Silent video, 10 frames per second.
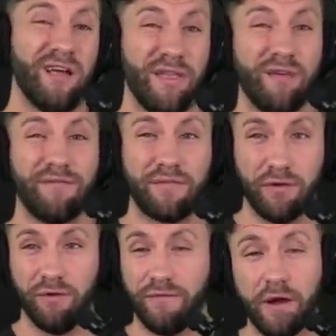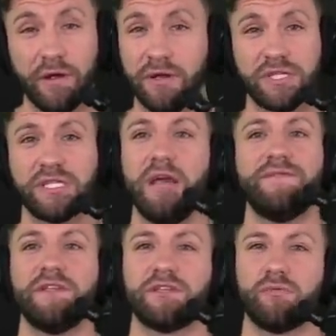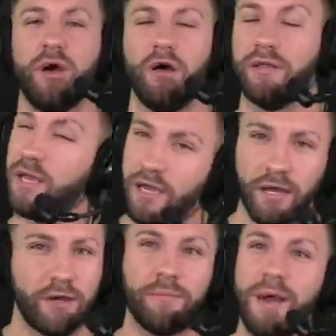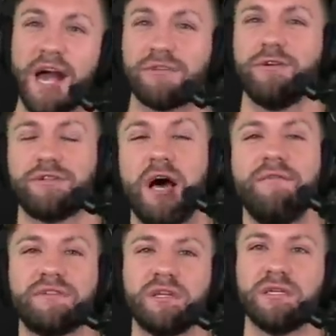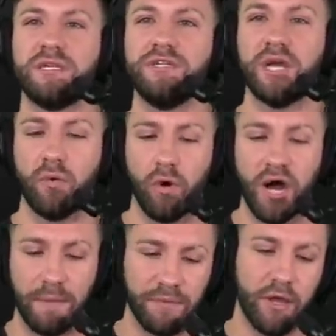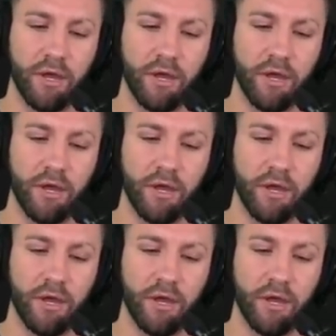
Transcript: They have two very good safeties as well, and they got good pass rush, obviously, and TJ Watt.